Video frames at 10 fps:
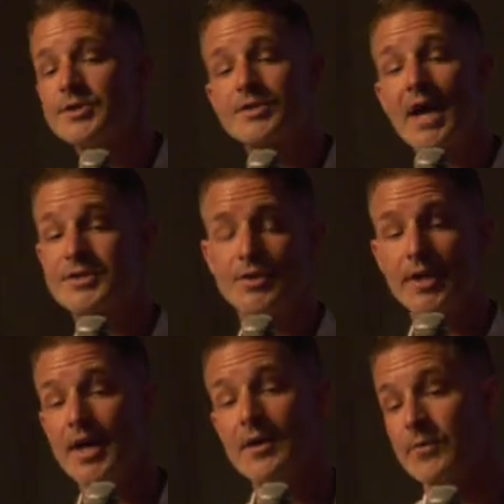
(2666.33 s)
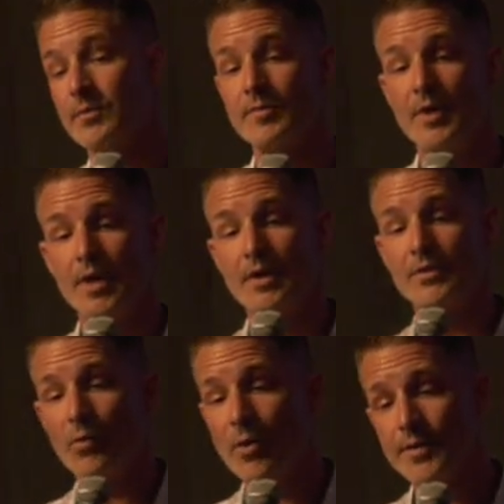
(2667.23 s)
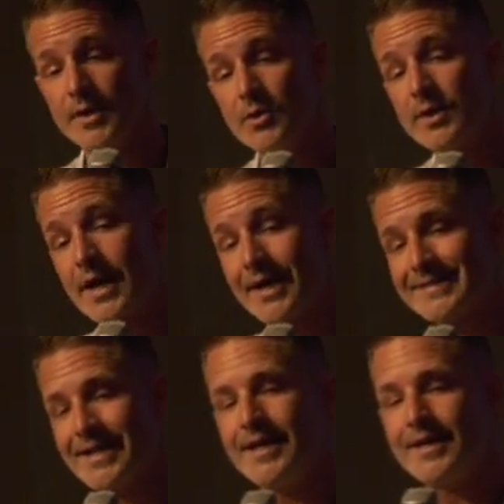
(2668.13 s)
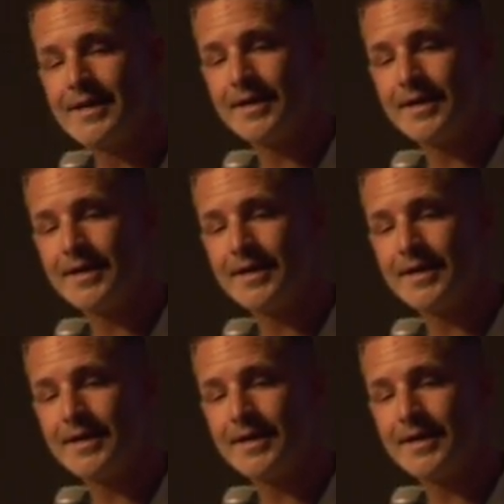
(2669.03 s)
ask you today from the word that you would kind of take